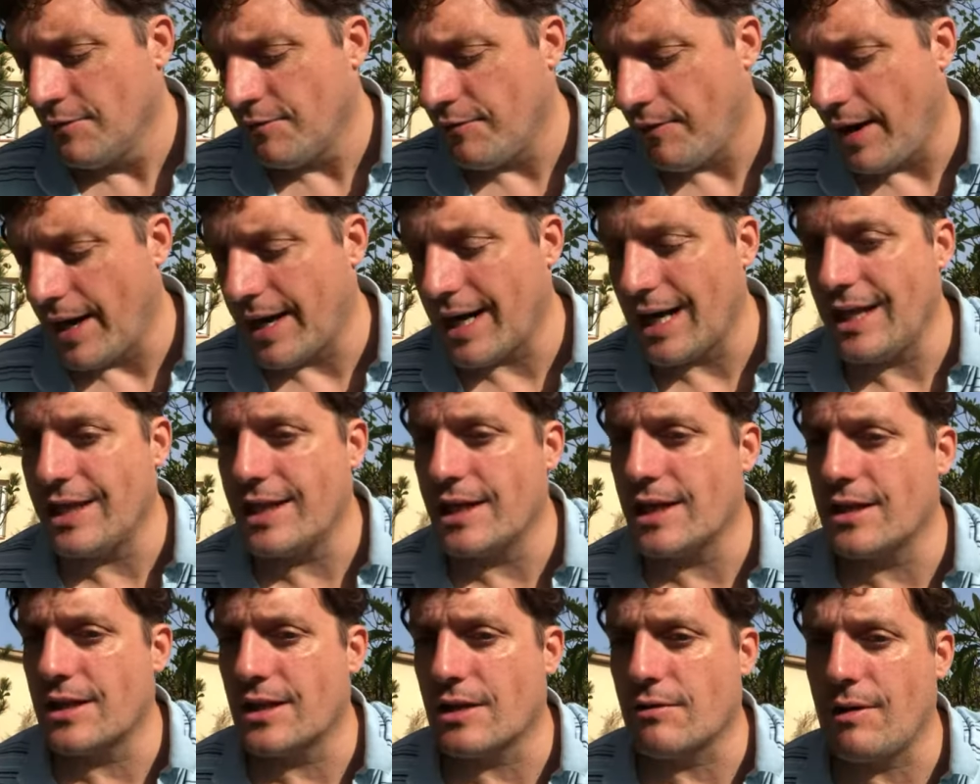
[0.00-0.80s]

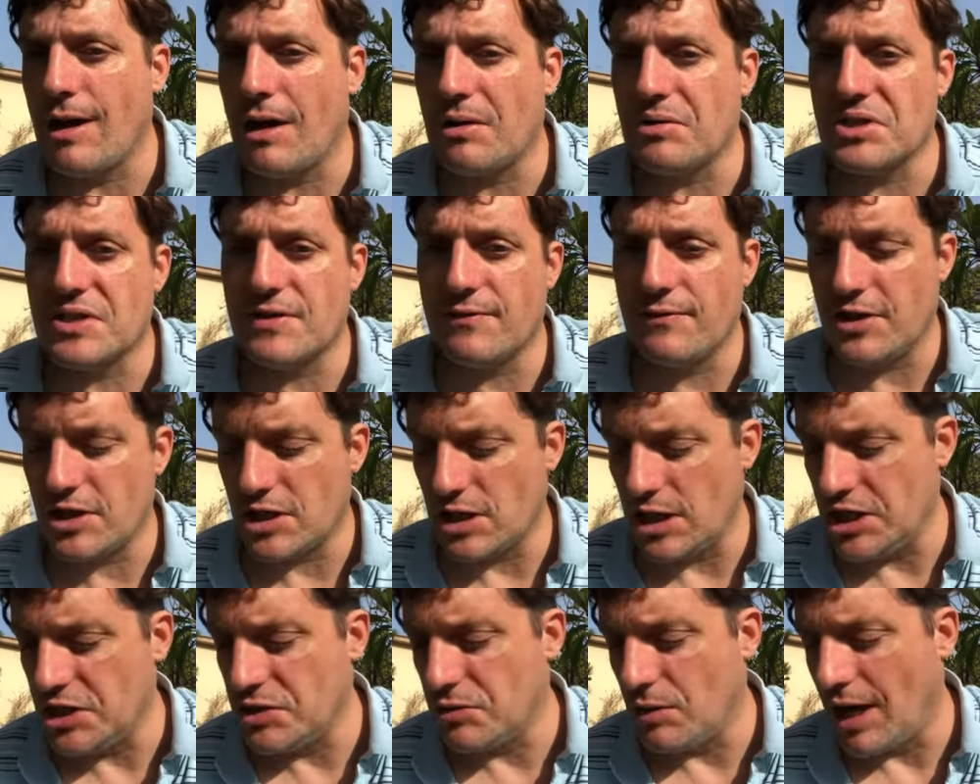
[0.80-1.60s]
Finally, the ground is
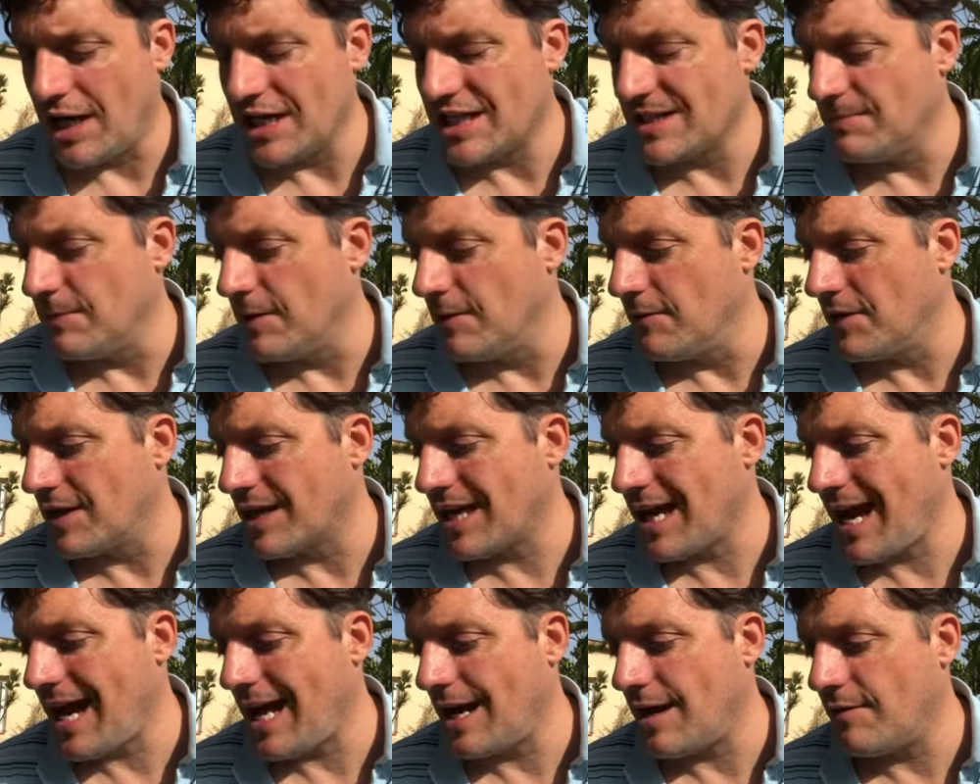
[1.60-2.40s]
sufficiently dry to move the
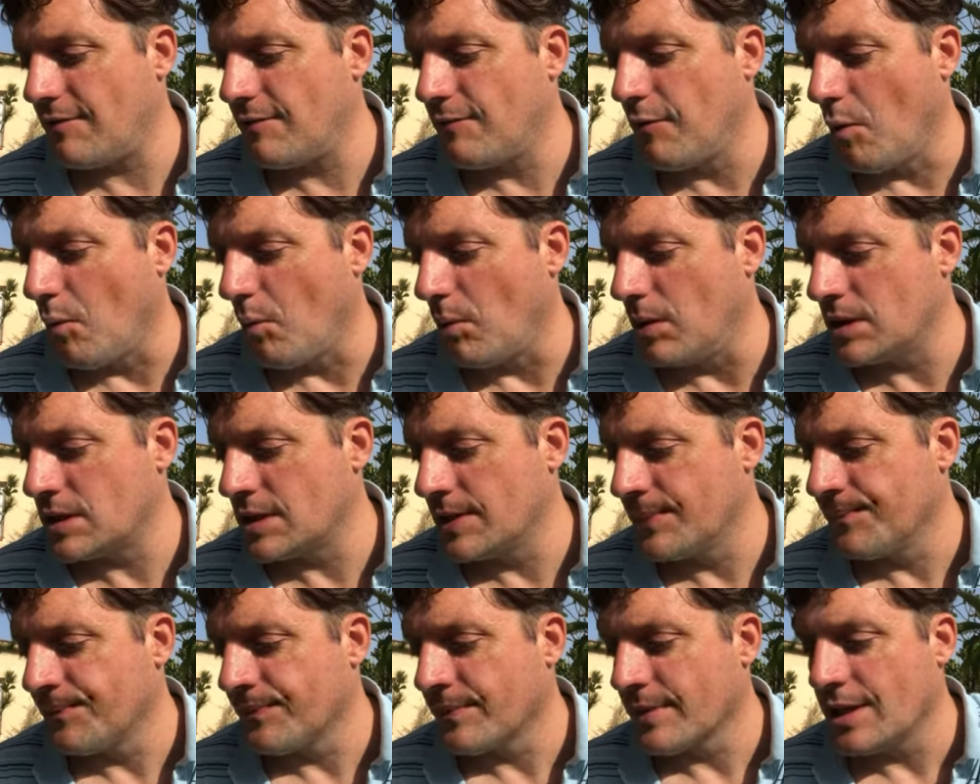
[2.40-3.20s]
cannon forward,